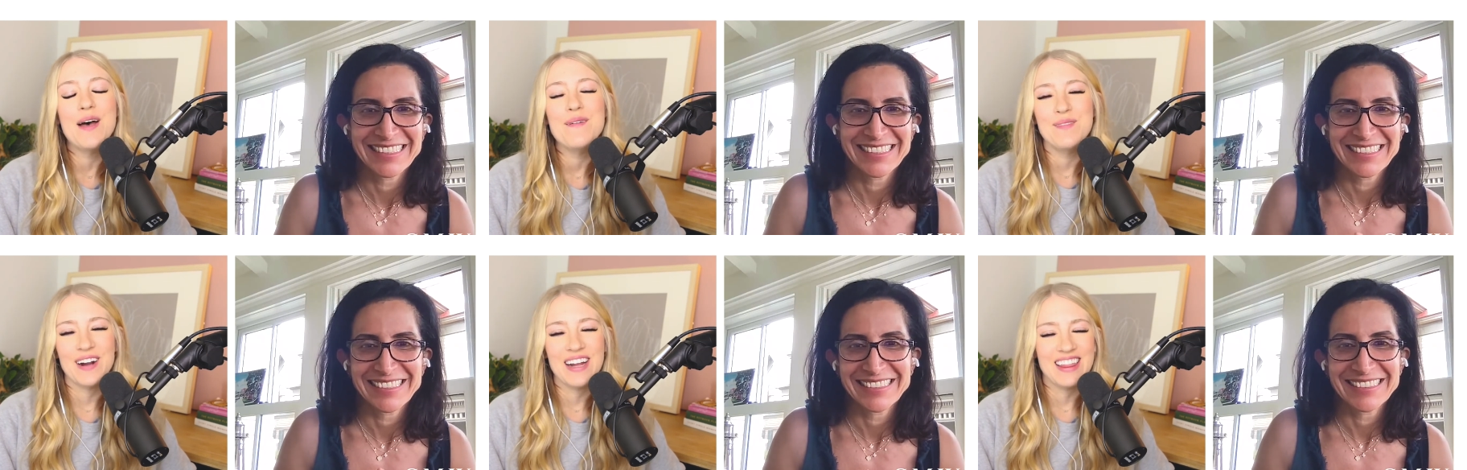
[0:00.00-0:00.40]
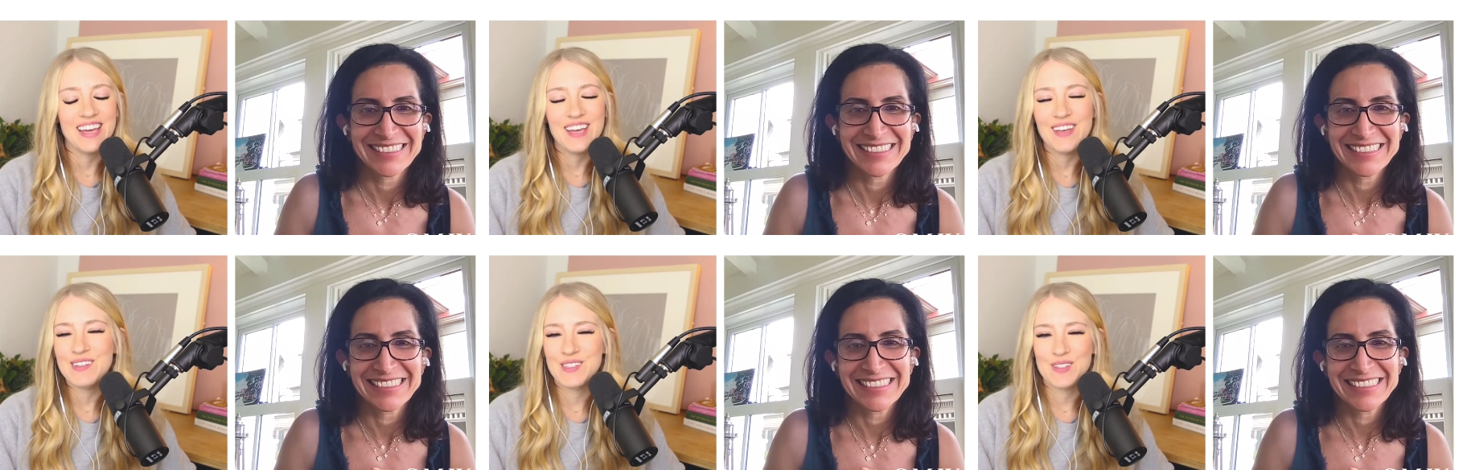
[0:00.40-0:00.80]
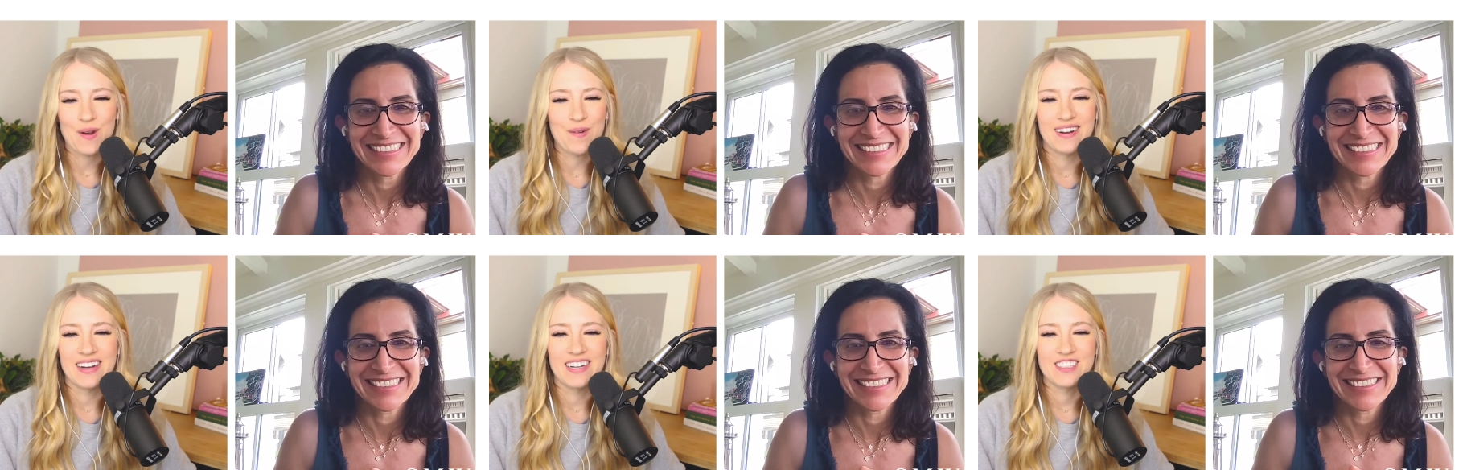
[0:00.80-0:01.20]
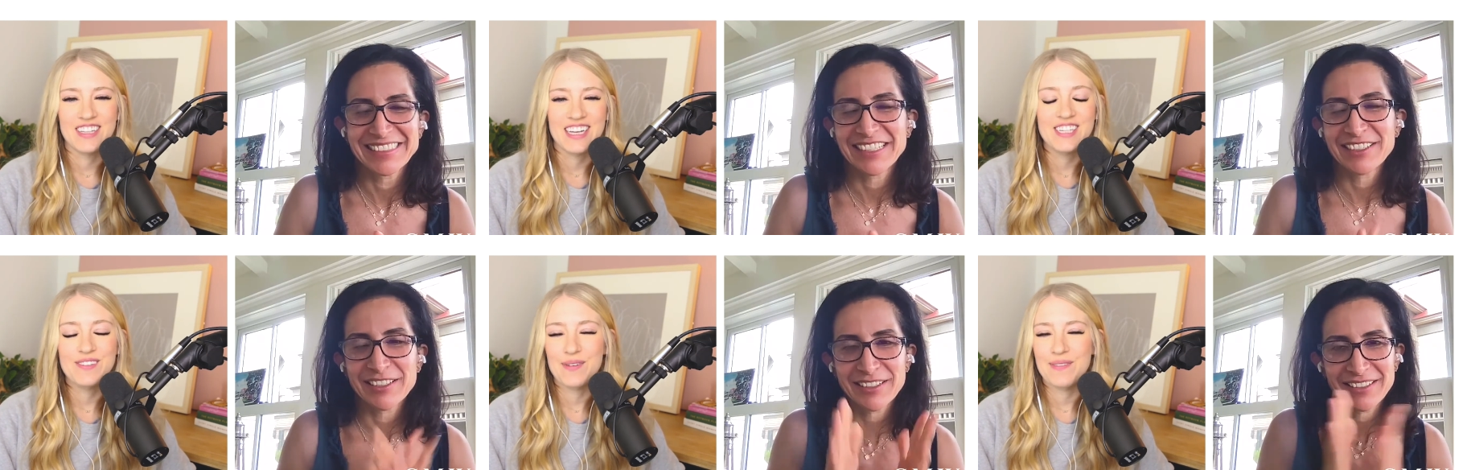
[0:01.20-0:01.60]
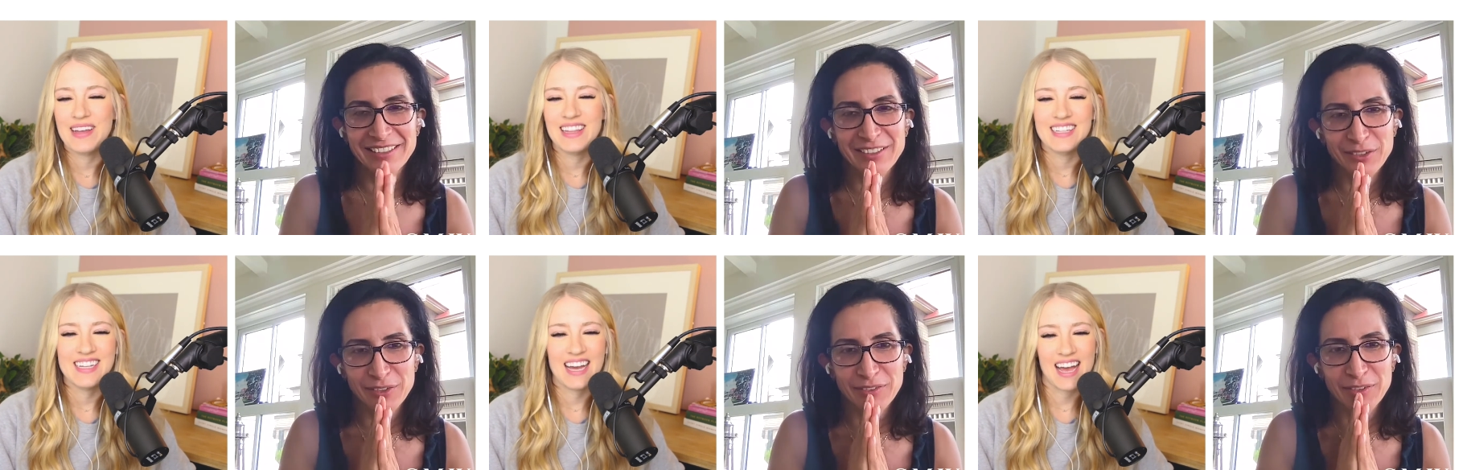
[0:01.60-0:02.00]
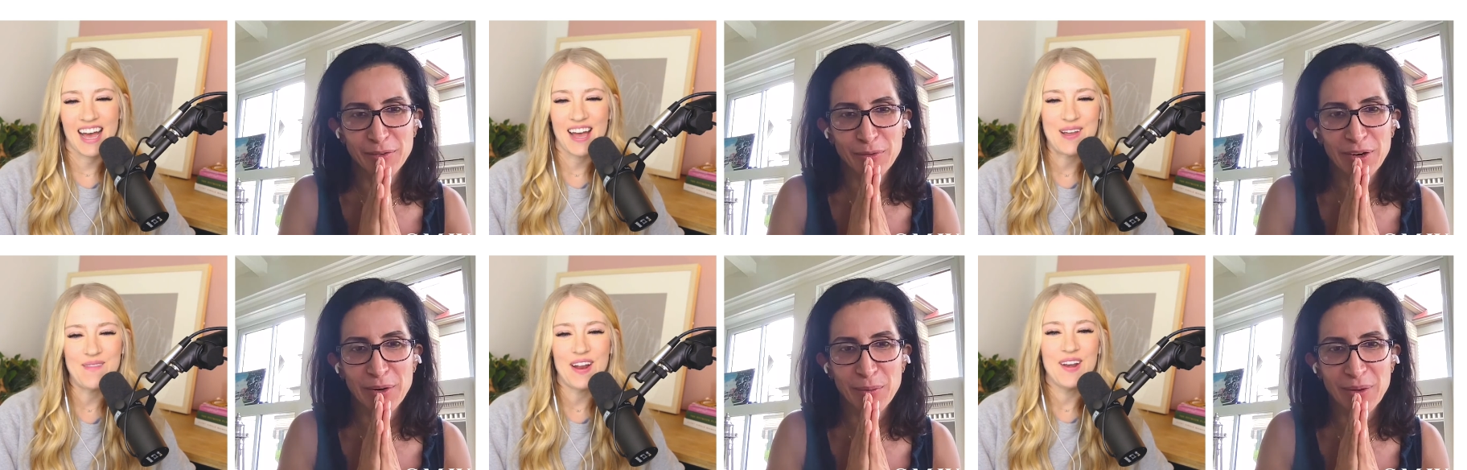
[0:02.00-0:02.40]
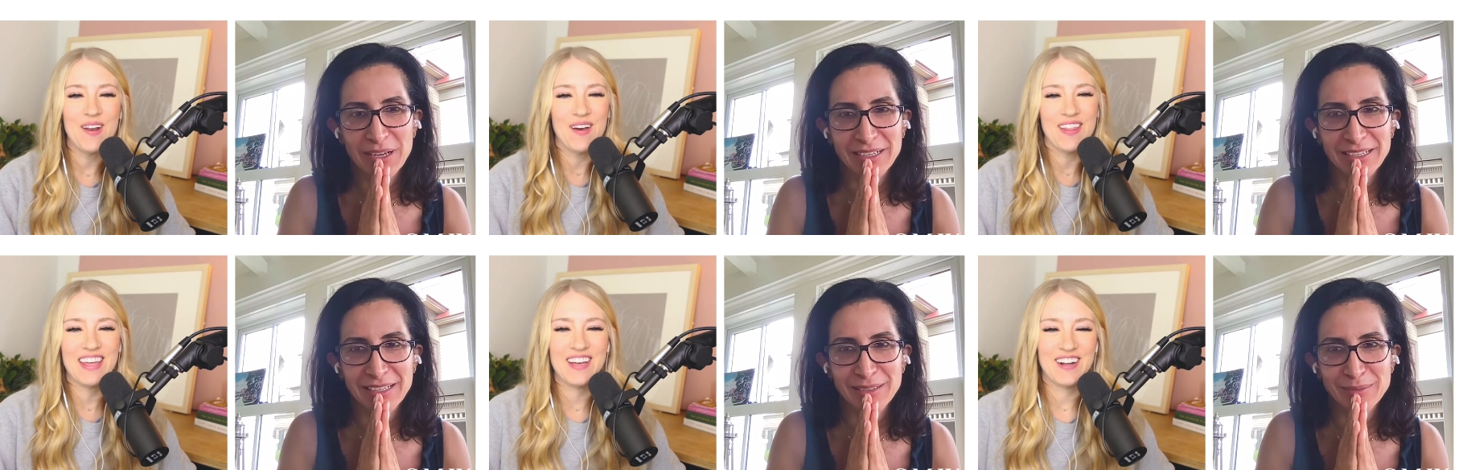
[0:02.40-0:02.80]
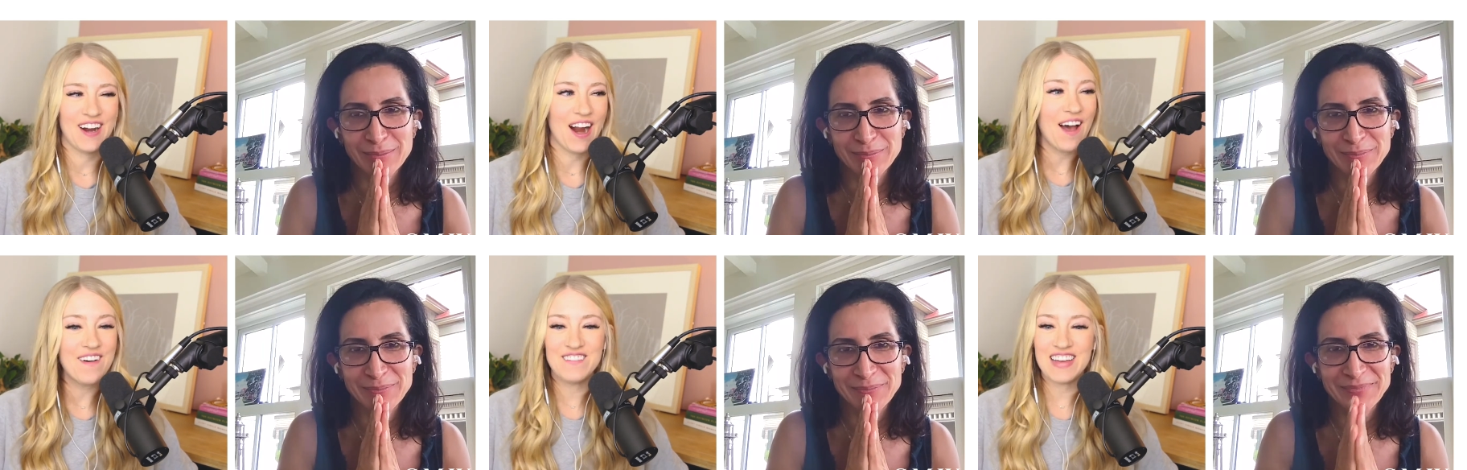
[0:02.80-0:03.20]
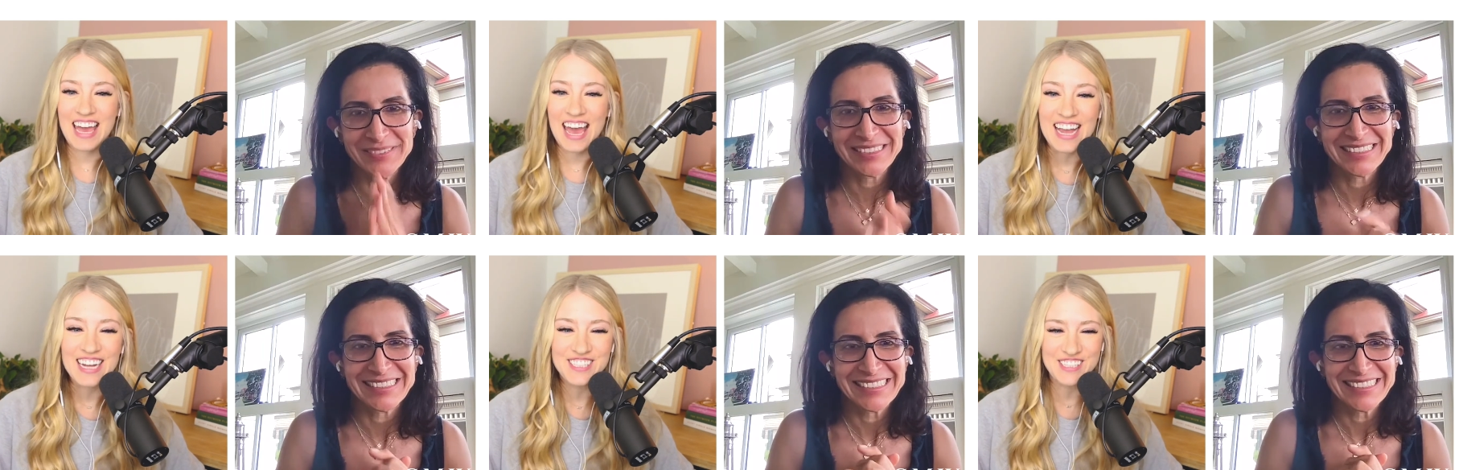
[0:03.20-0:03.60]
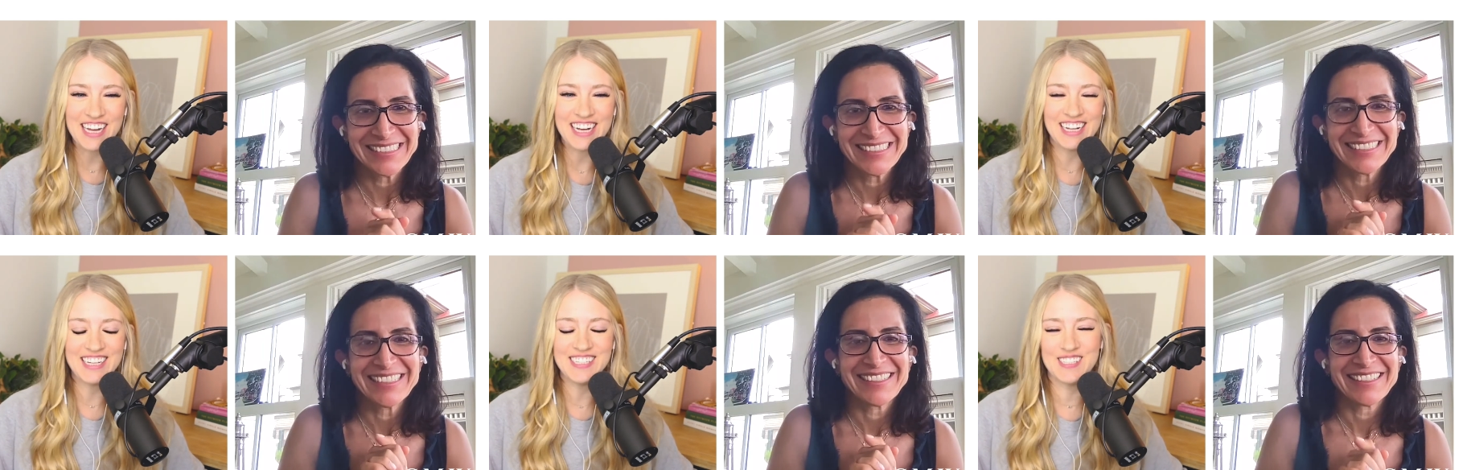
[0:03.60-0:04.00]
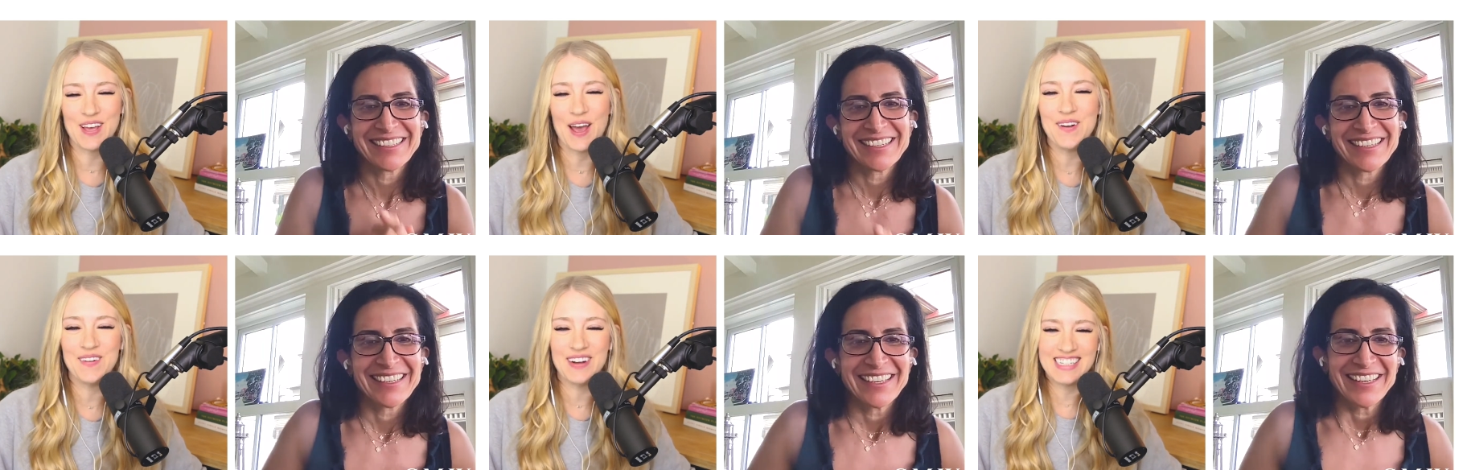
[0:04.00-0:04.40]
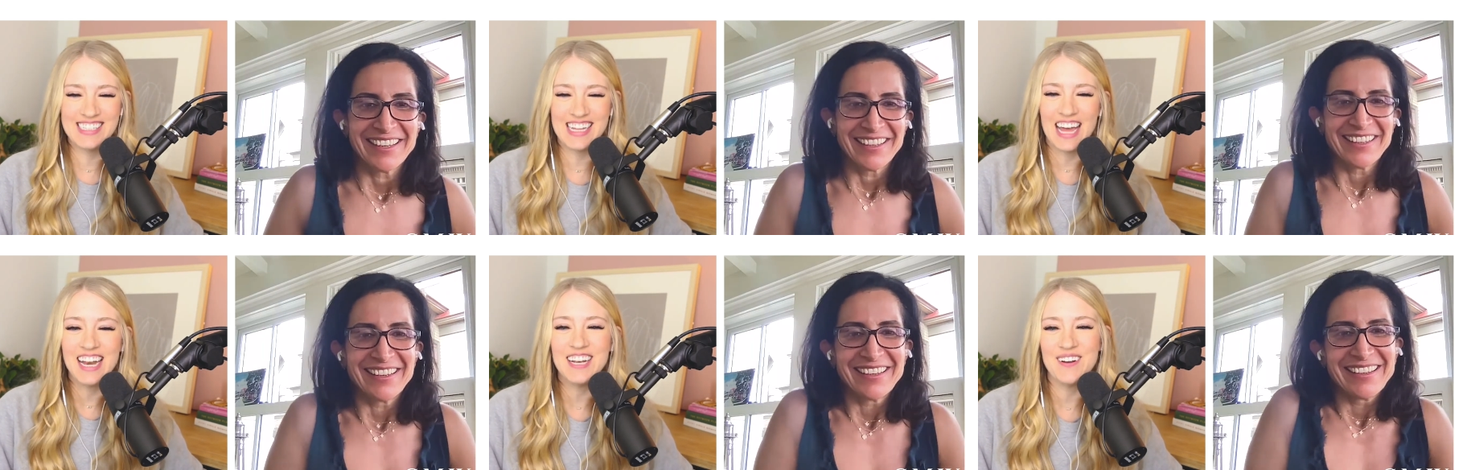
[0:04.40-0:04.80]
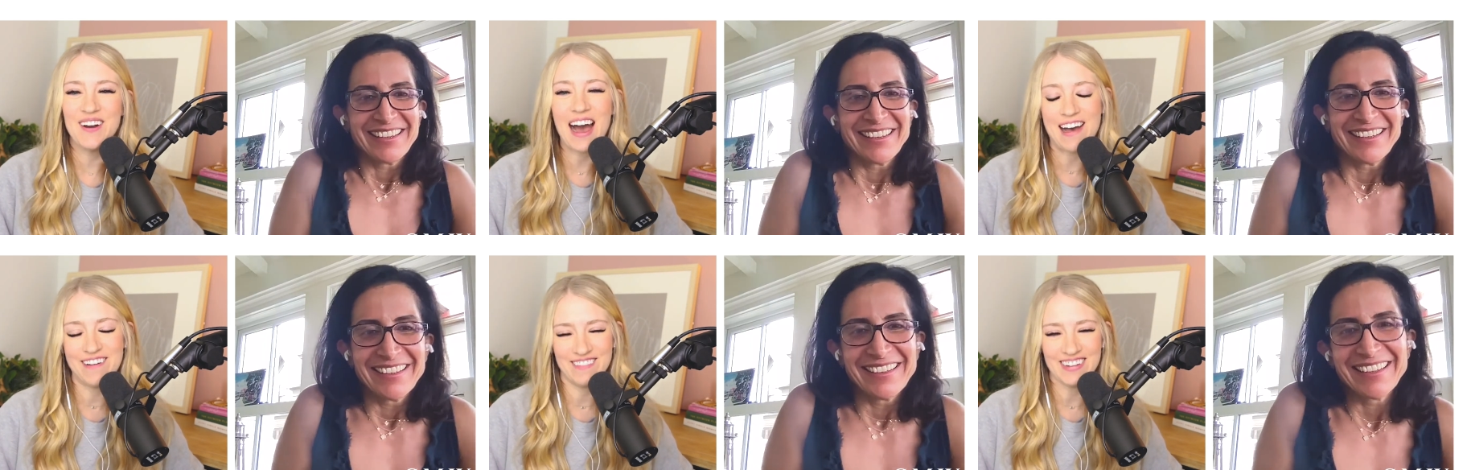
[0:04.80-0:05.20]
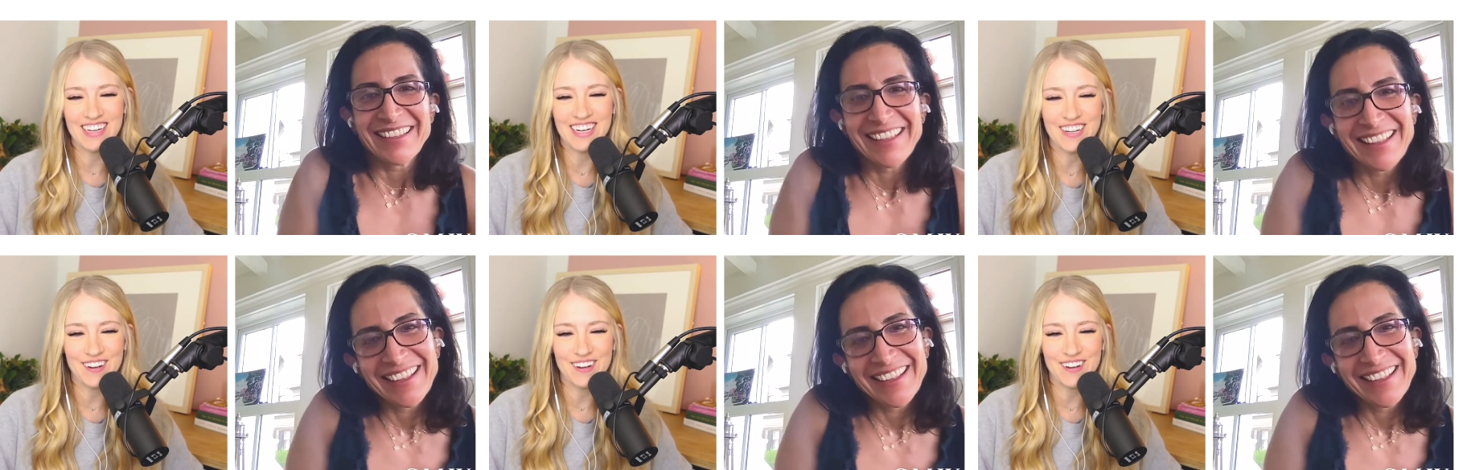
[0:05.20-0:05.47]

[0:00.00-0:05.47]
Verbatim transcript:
Speaker 1: Mori, thank you so much. Thanks for making the you're time. I know welcome. that you're on vacation, and so I want to send you off and